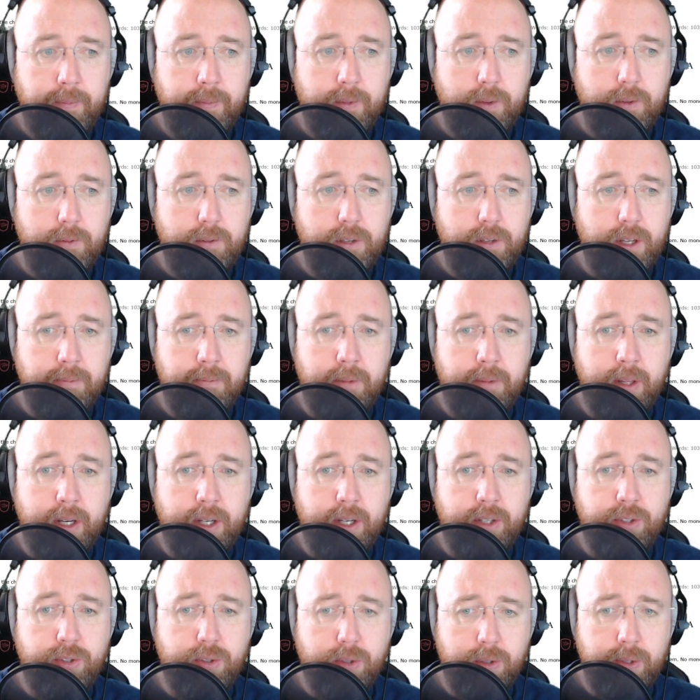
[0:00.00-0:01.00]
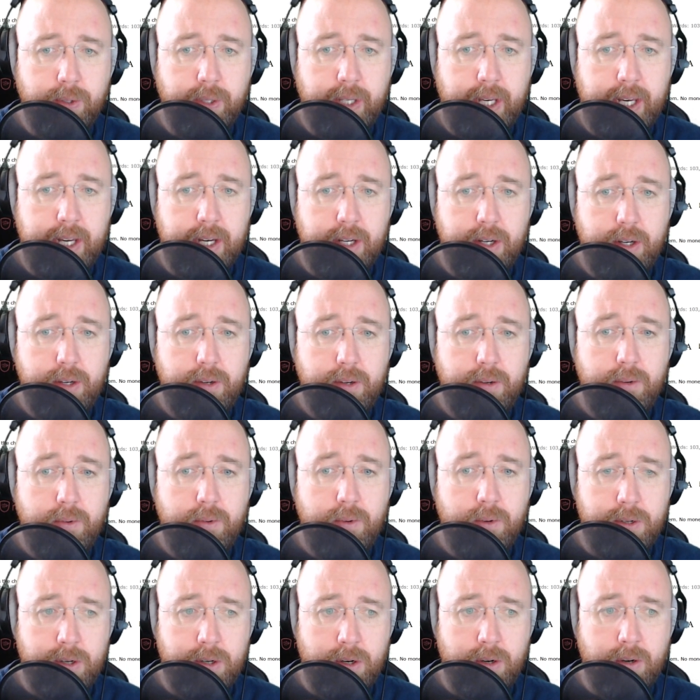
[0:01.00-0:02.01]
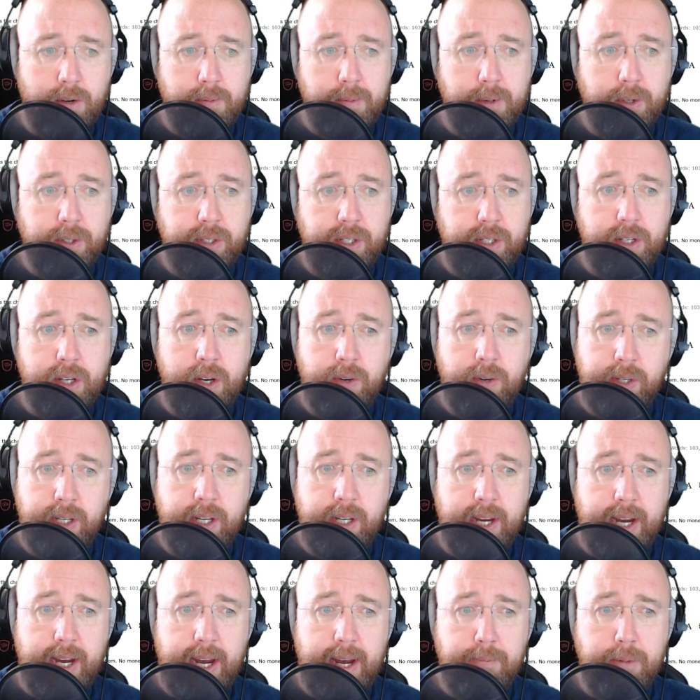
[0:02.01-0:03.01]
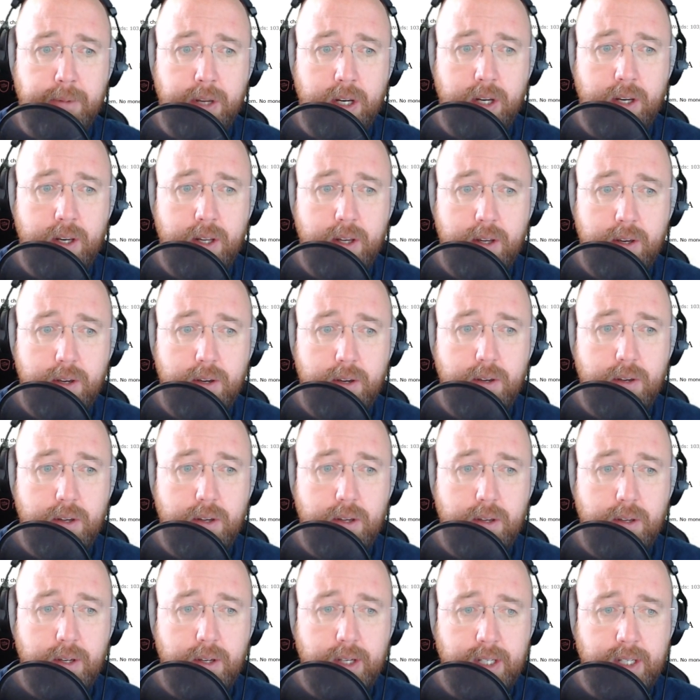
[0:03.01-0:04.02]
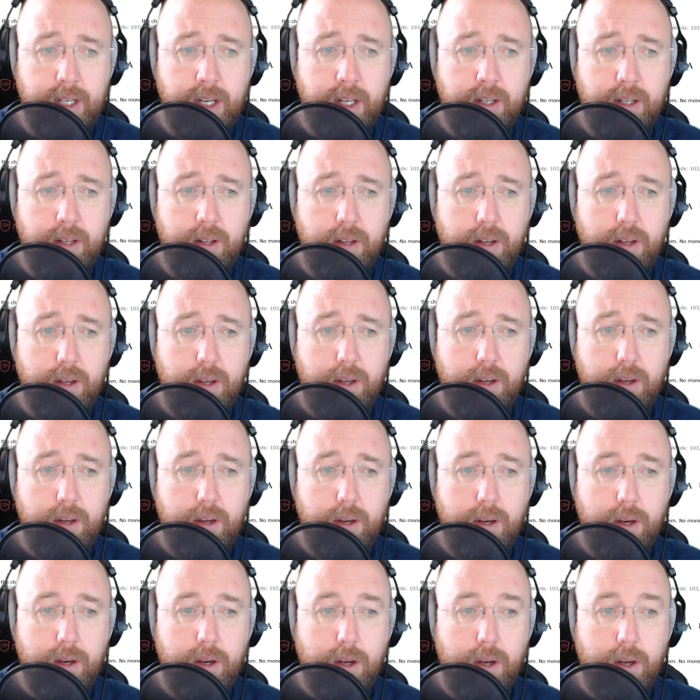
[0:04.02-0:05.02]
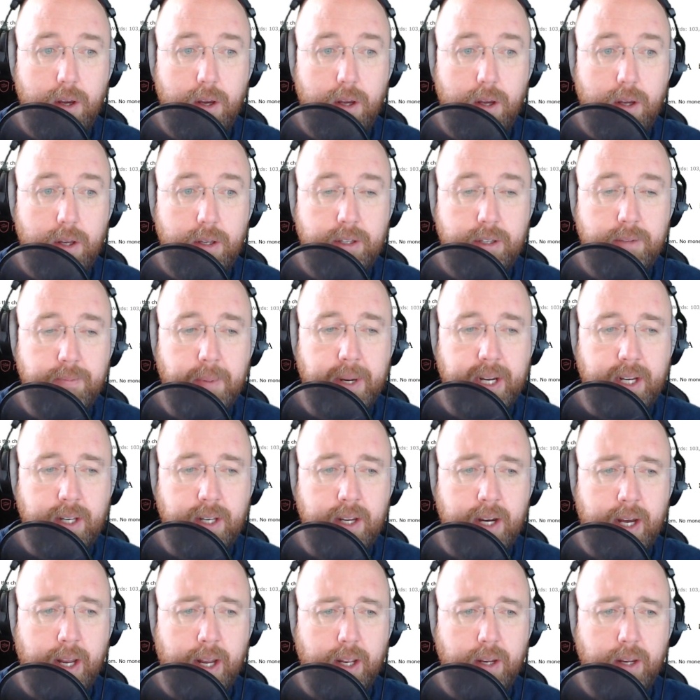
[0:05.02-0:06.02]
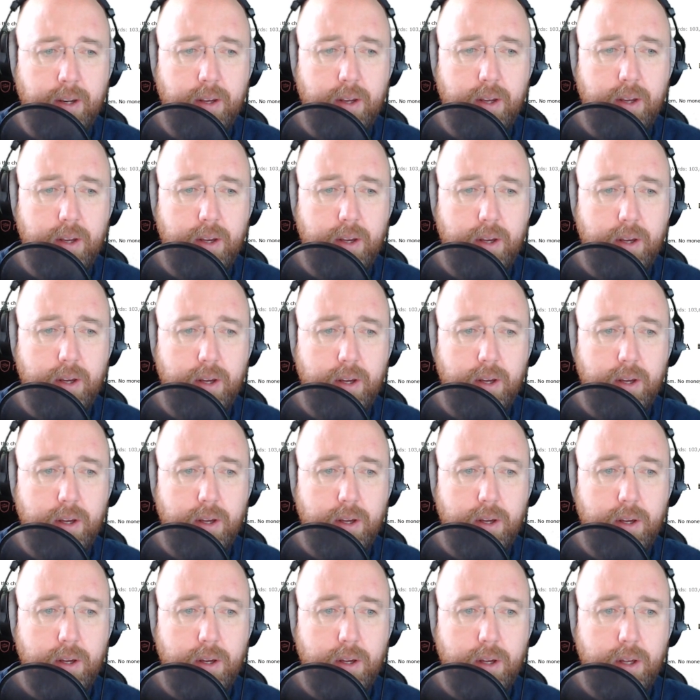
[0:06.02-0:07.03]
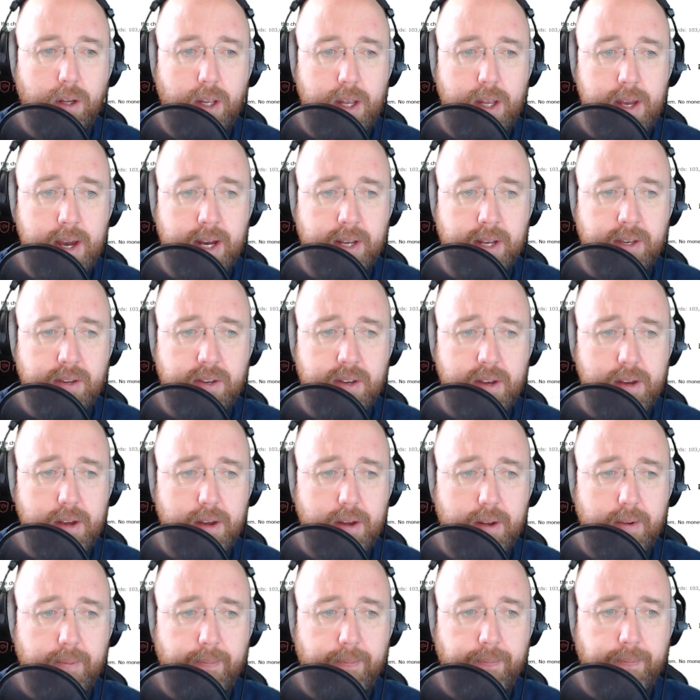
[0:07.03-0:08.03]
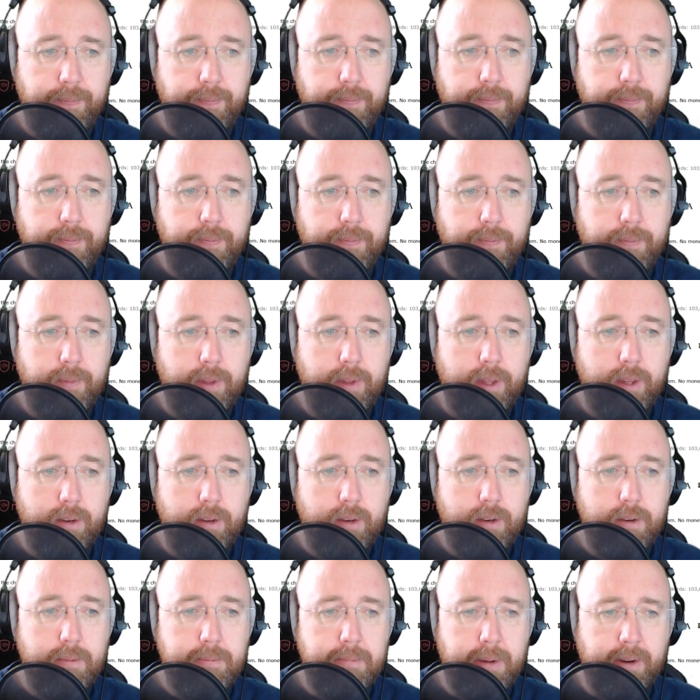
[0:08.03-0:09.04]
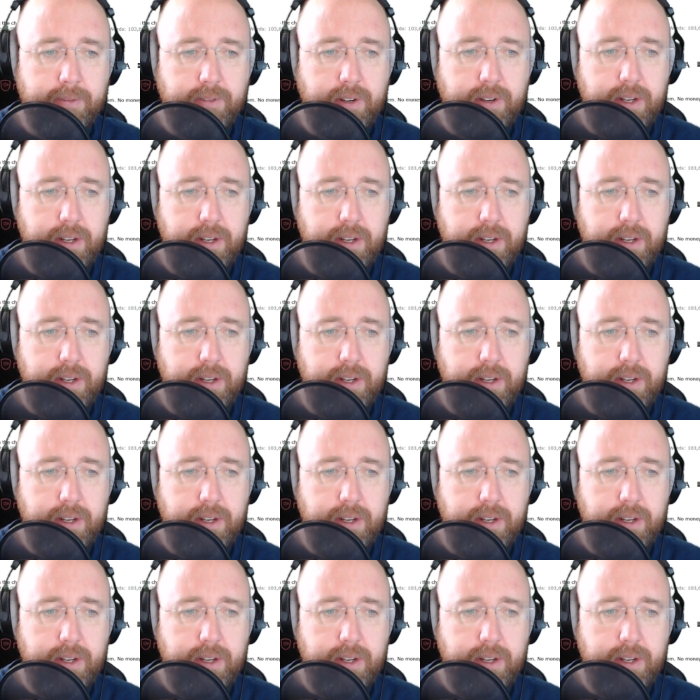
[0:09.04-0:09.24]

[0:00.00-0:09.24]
Something truly horrible is going to happen, isn't it? Spike nodded. Yes. Buffy